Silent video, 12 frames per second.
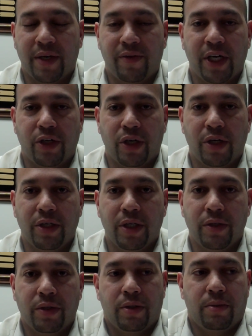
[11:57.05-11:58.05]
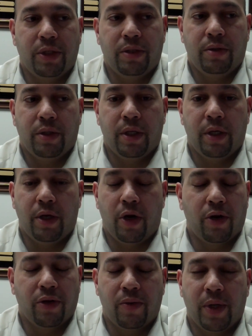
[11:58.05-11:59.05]
never hit churches. I mean, the
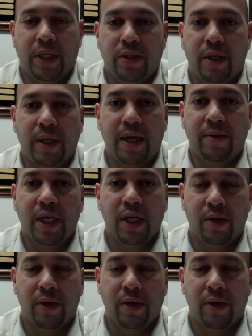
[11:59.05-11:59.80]
earthquakes and